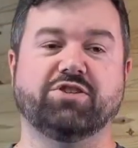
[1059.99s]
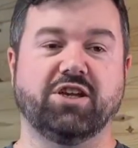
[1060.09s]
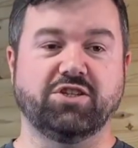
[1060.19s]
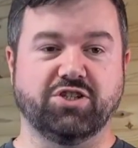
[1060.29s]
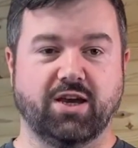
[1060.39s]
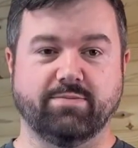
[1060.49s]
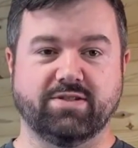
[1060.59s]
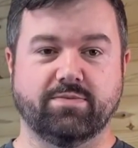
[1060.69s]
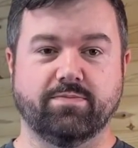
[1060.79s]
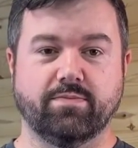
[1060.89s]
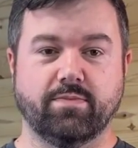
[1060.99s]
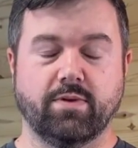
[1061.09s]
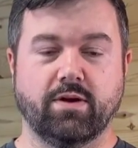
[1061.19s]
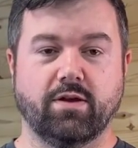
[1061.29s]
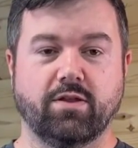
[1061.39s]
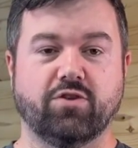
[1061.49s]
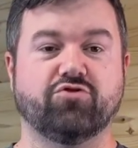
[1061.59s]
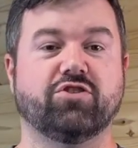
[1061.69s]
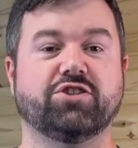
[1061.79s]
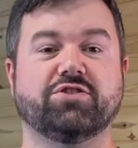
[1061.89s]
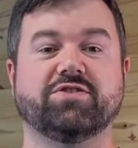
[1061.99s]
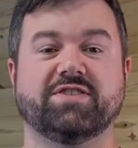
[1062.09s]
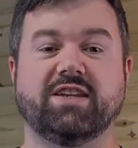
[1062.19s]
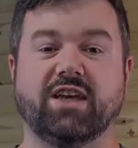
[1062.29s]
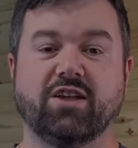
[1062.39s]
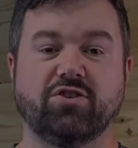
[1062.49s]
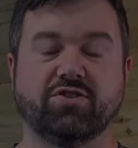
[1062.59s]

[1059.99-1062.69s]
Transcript: machine shapes. The traditional CDN